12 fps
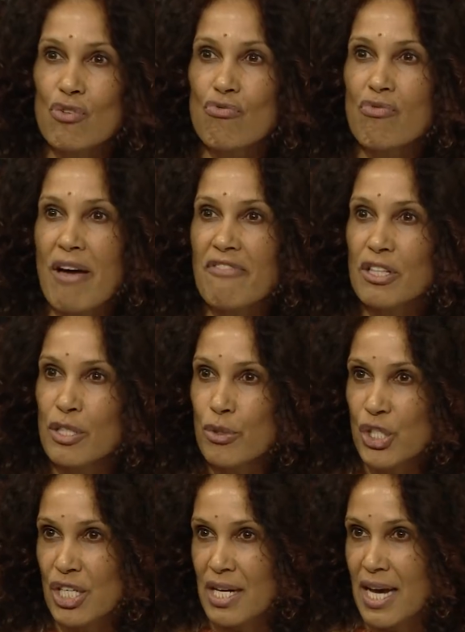to
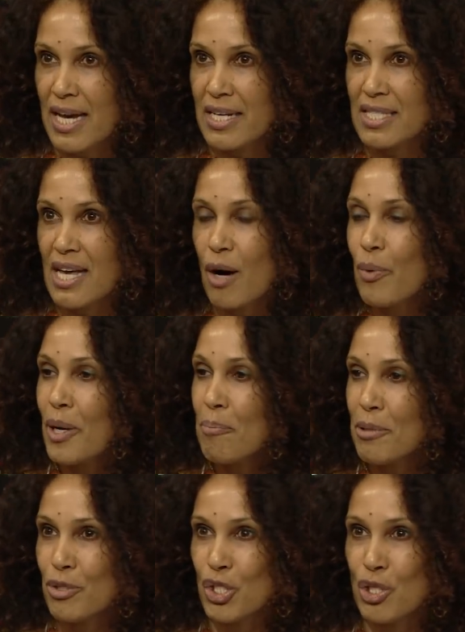revolutionize how we
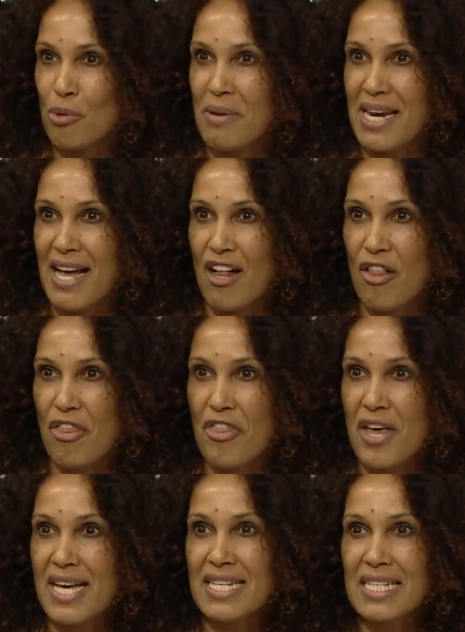approach human health,
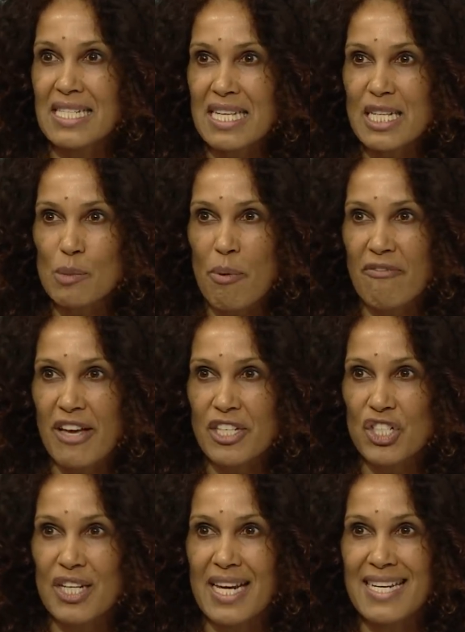disease
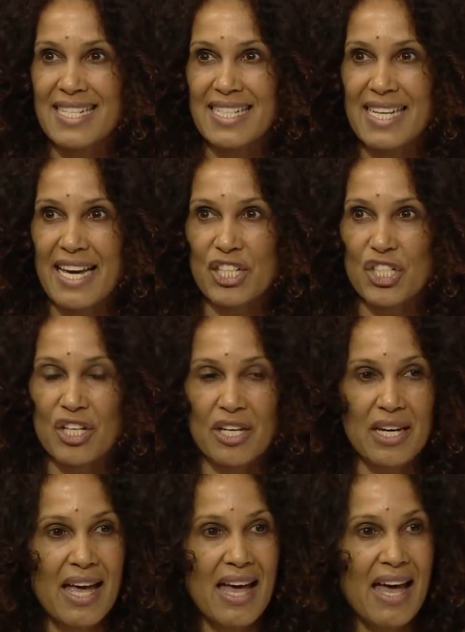prevention and
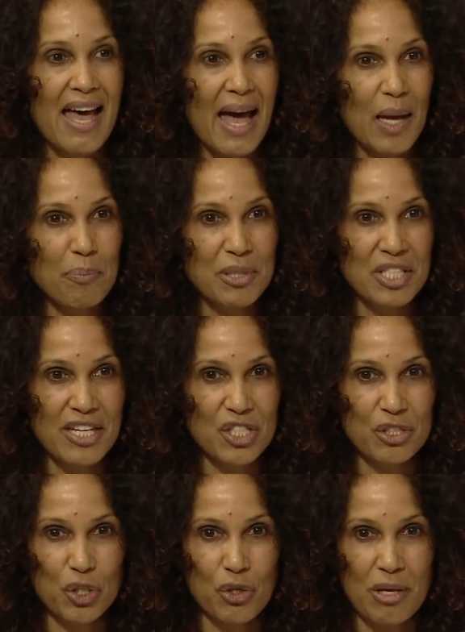detection, and
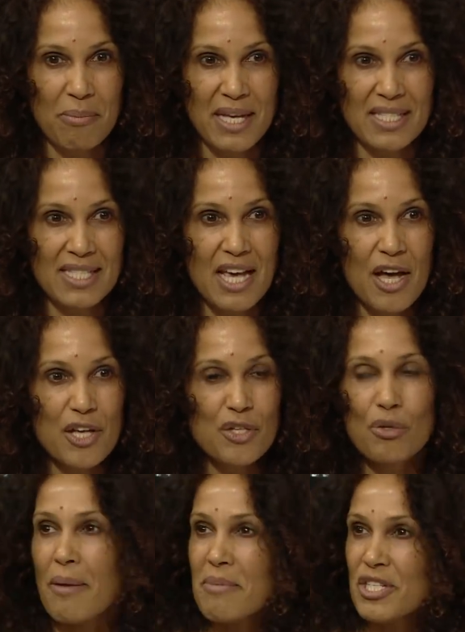potential treatments.
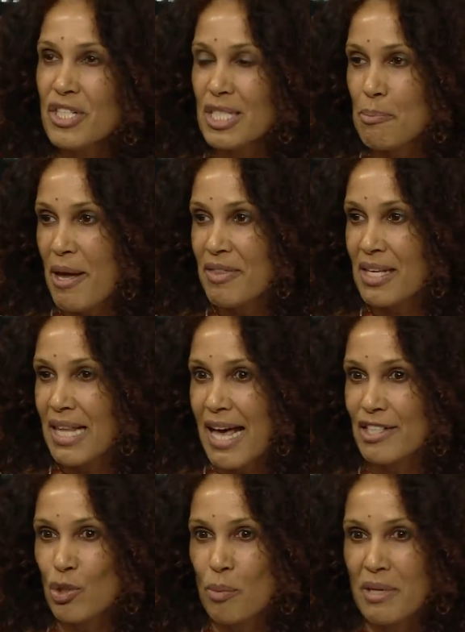So let me just spend the
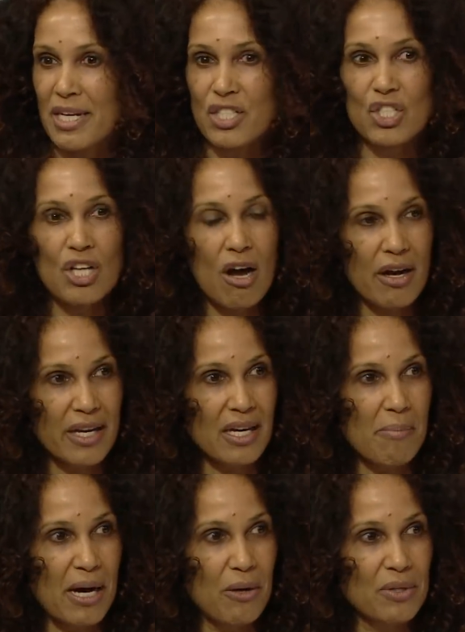last few minutes talking
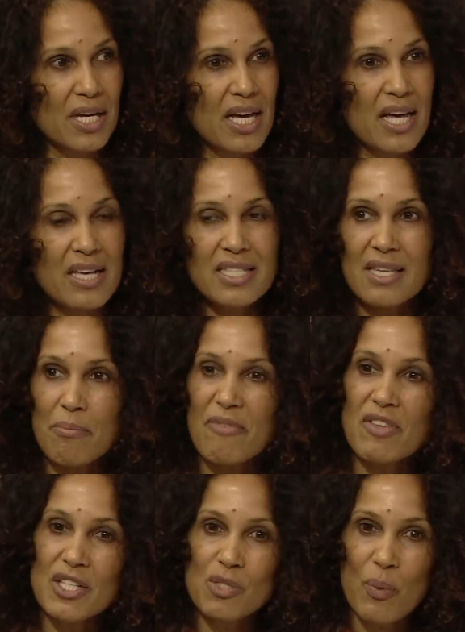about some
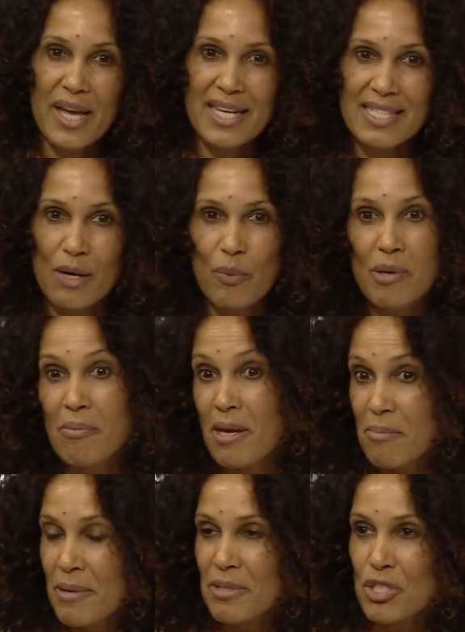of these ways that we may
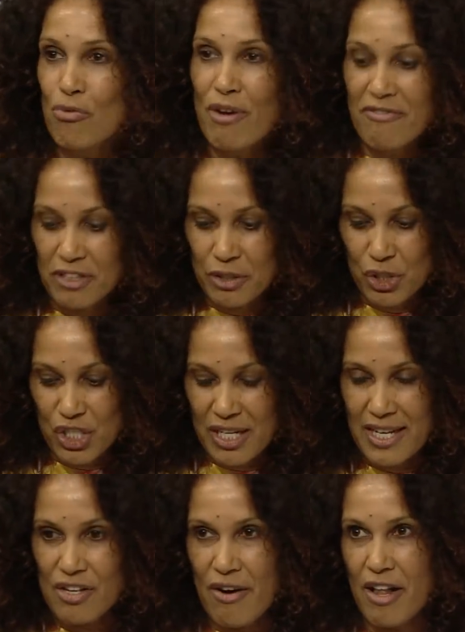be able to
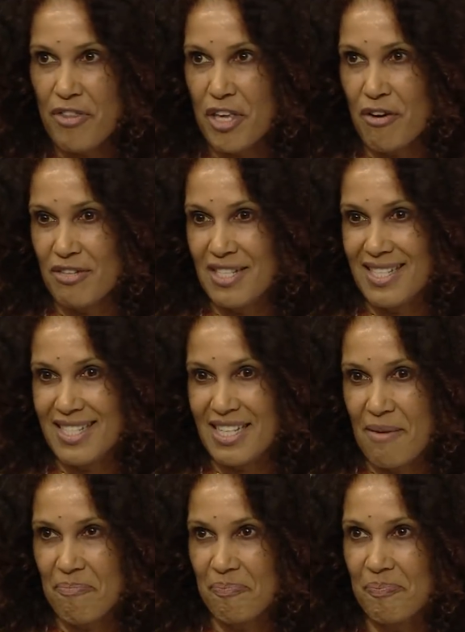revolutionize our healthcare
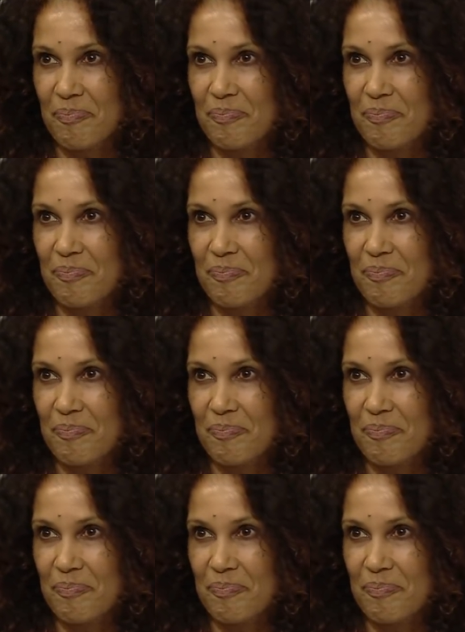system.